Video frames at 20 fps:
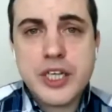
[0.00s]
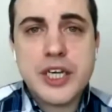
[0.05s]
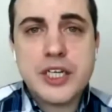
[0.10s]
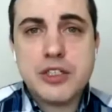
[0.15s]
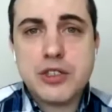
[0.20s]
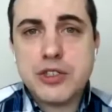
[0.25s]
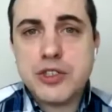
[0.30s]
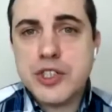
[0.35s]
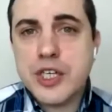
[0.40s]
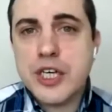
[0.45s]

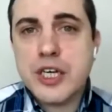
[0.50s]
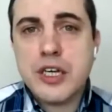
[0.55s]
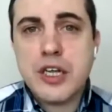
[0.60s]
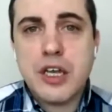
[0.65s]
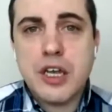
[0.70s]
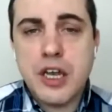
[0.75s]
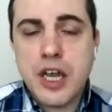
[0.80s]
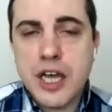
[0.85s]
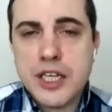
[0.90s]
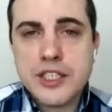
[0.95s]
interesting,
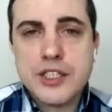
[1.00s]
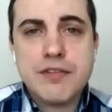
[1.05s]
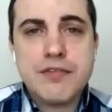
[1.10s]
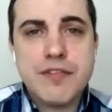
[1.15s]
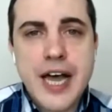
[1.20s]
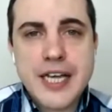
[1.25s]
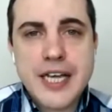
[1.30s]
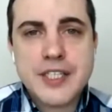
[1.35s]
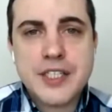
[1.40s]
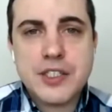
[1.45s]
lots of
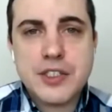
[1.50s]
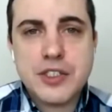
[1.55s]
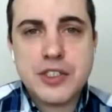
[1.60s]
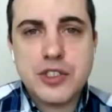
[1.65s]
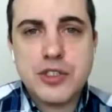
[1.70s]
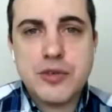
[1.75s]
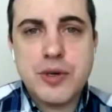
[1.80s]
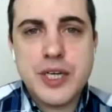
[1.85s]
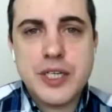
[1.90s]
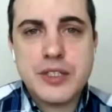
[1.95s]
facets
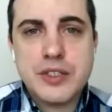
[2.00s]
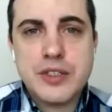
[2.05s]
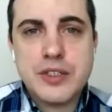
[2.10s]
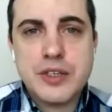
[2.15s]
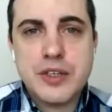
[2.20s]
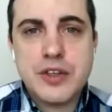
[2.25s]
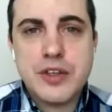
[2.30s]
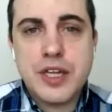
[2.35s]
to it, the